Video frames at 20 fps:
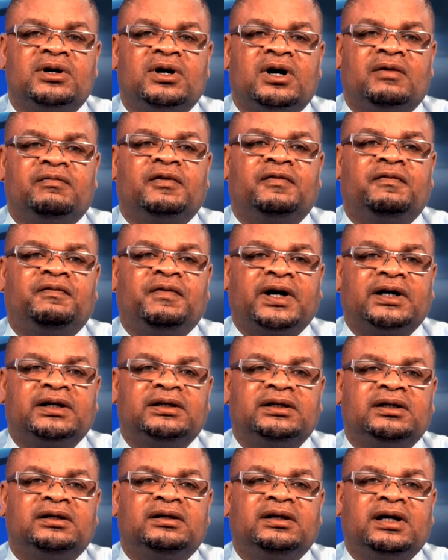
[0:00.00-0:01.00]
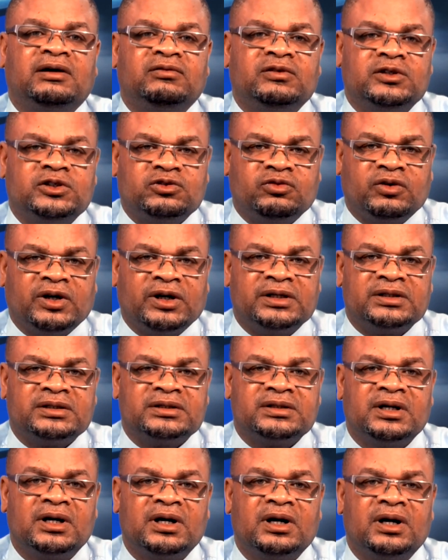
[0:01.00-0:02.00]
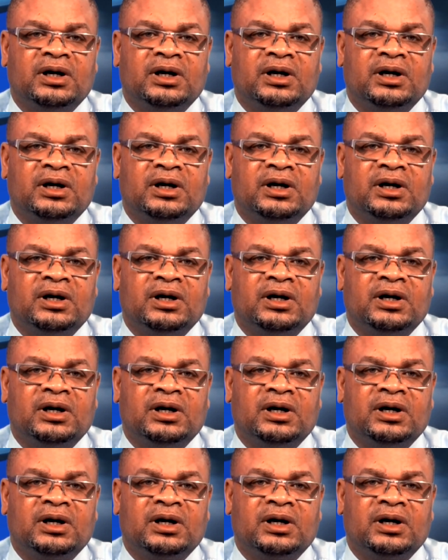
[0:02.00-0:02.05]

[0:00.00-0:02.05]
of affected territories,